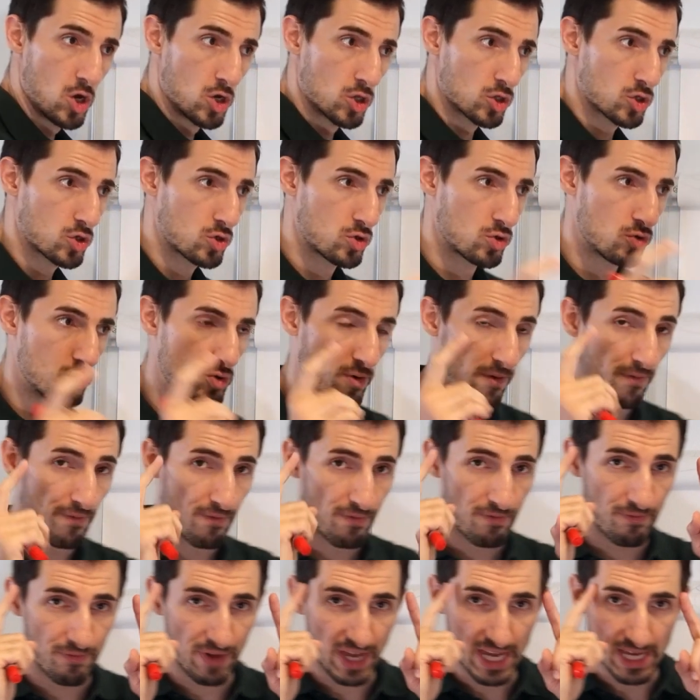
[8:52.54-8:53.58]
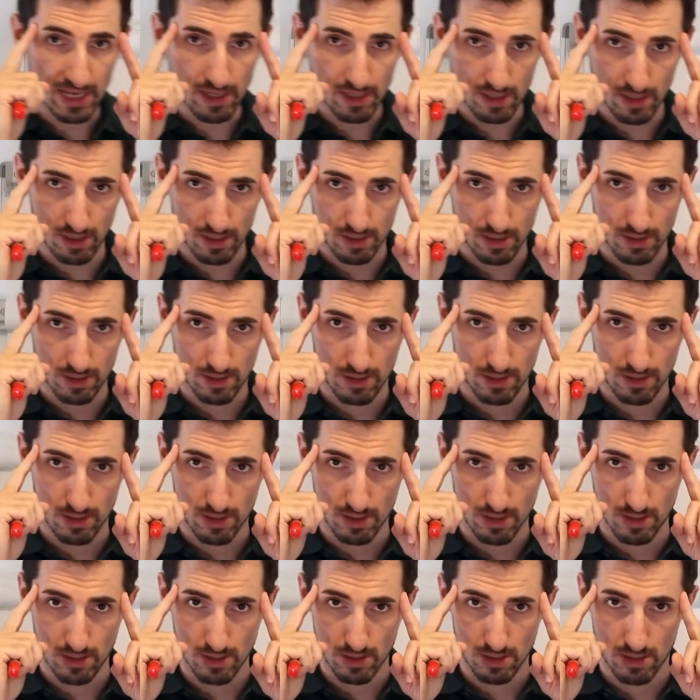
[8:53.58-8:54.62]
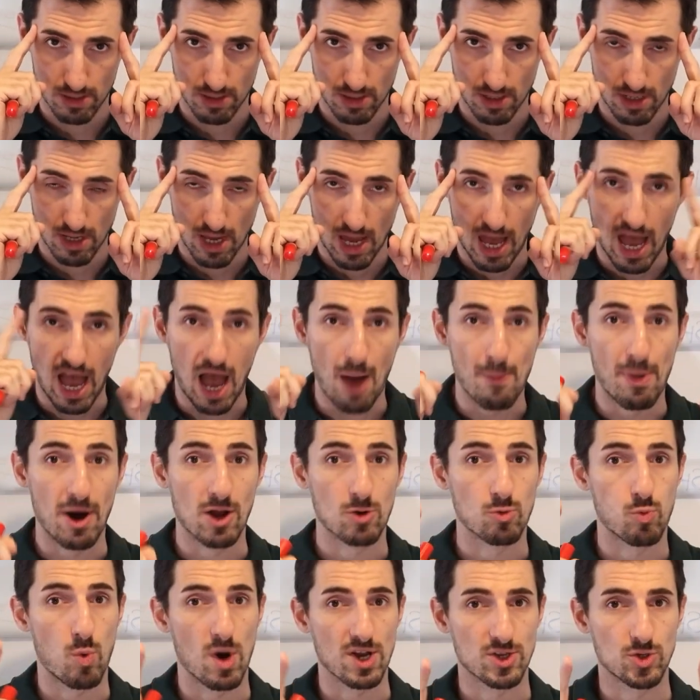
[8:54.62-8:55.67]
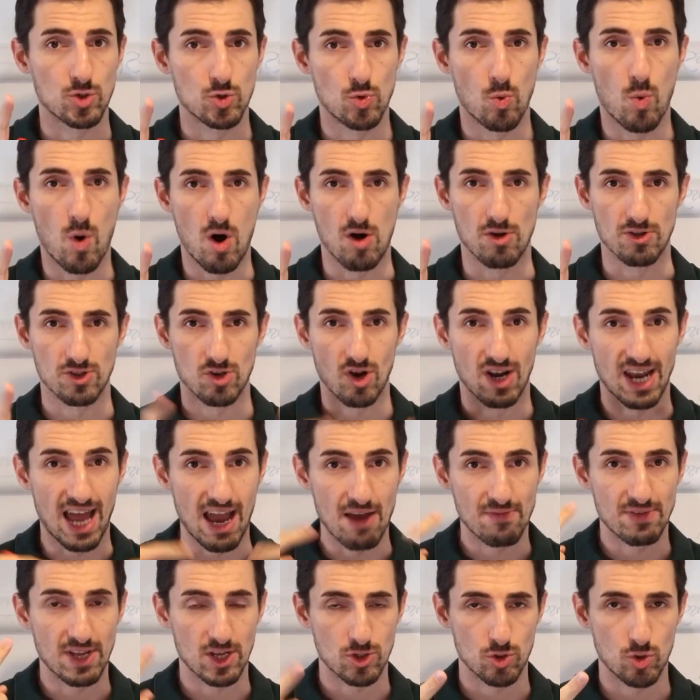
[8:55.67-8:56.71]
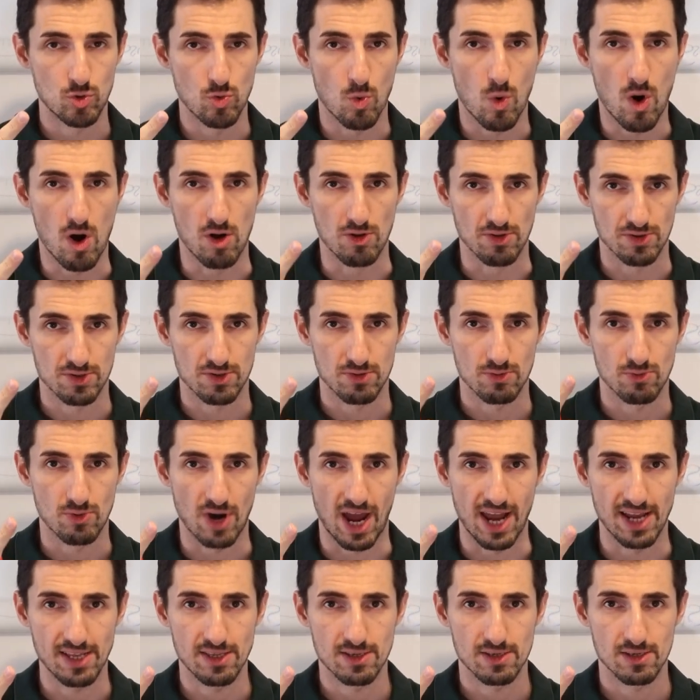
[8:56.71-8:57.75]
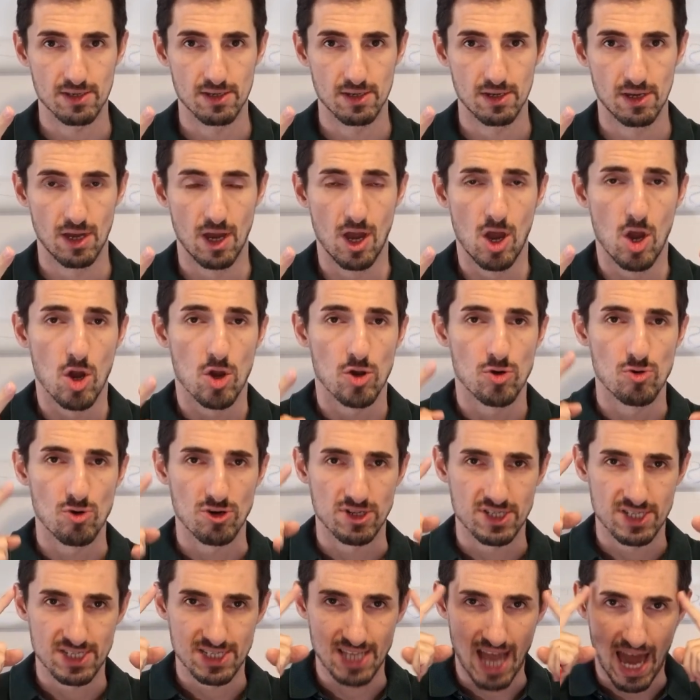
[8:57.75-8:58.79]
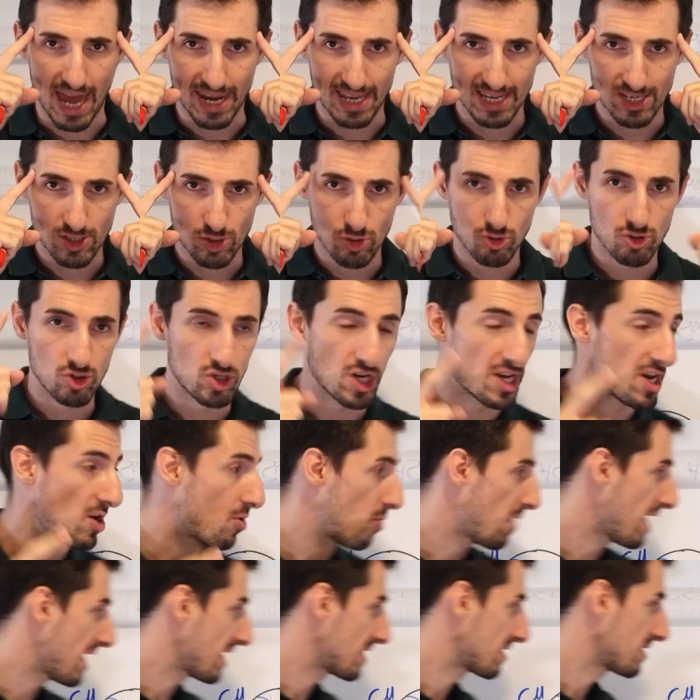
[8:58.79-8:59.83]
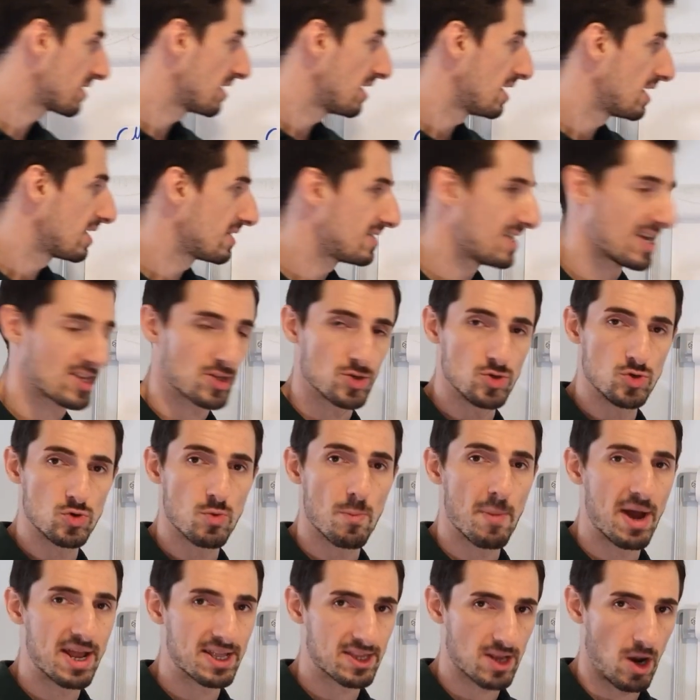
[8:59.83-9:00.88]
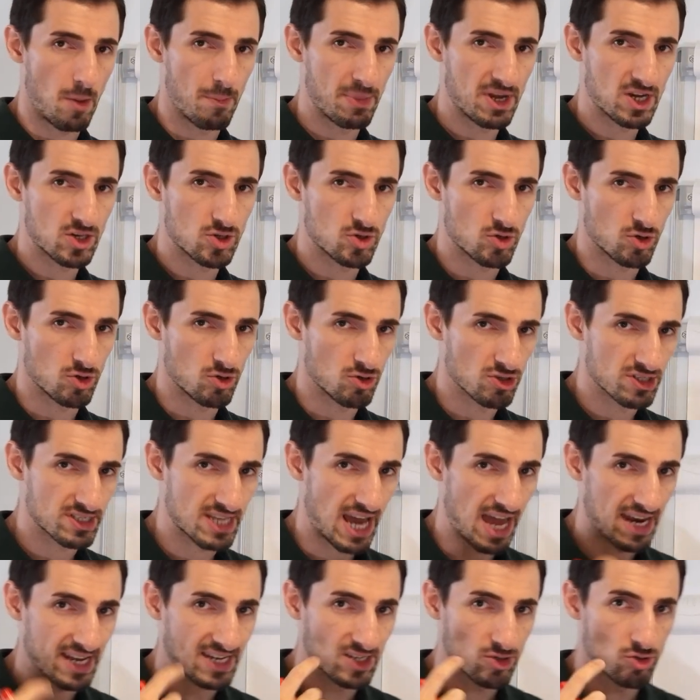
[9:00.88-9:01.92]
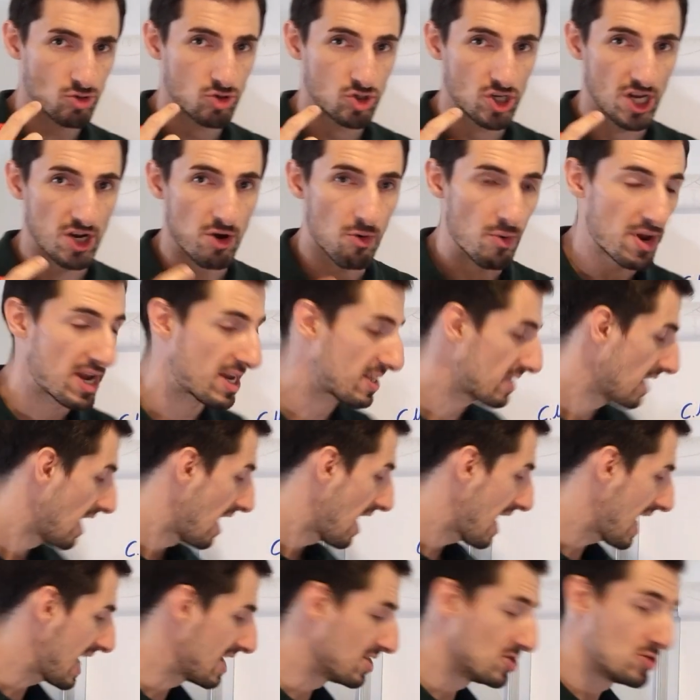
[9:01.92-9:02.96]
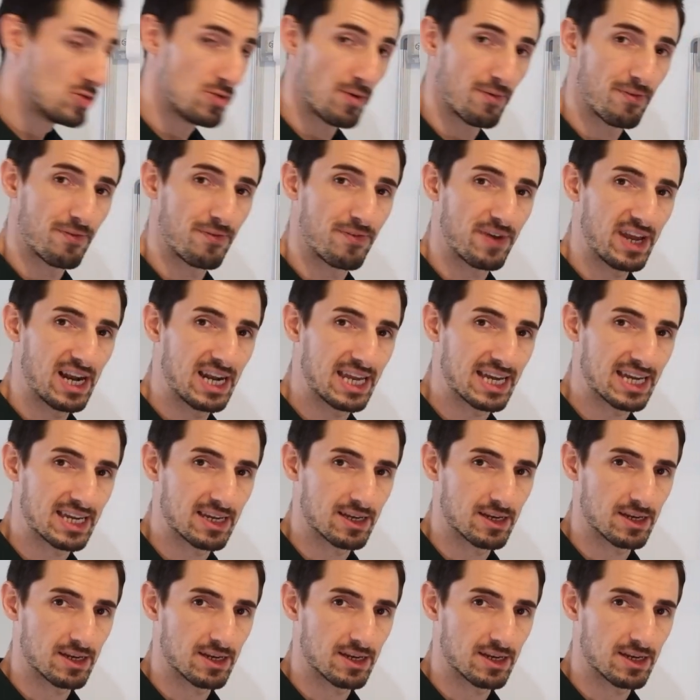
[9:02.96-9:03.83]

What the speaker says: to think about what you want, the life that you want, right? You're starting to generate that new mental picture. You're starting to generate a new feeling